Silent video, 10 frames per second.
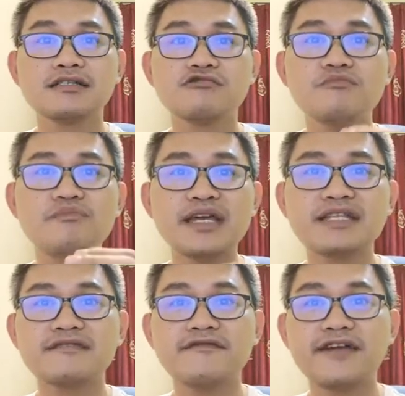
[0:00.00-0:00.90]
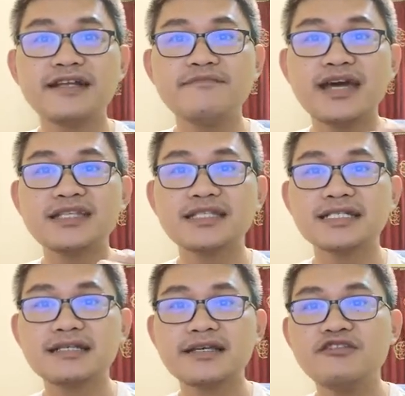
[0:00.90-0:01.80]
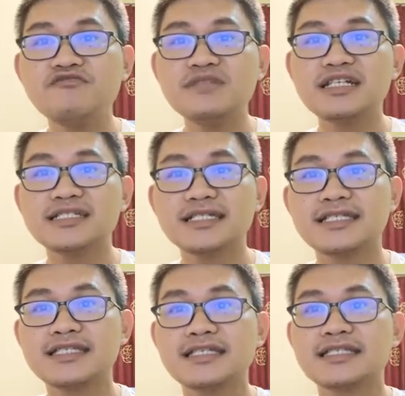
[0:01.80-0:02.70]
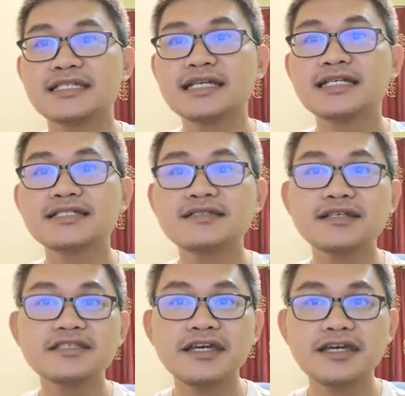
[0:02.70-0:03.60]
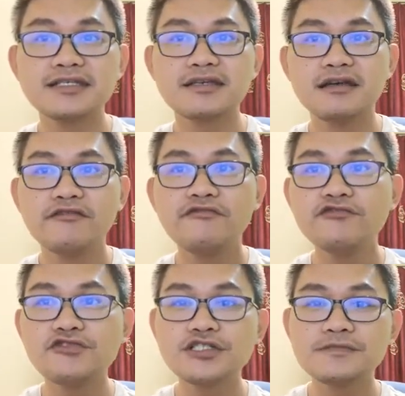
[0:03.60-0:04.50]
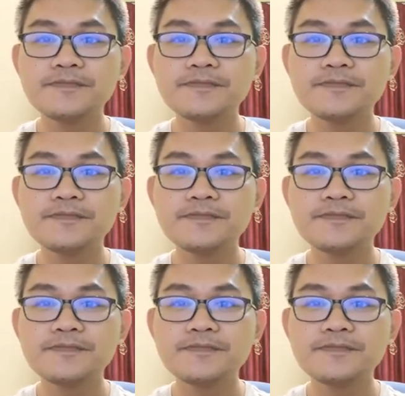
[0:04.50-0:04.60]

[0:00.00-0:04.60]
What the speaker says: to meet fundamental human necessities such as food,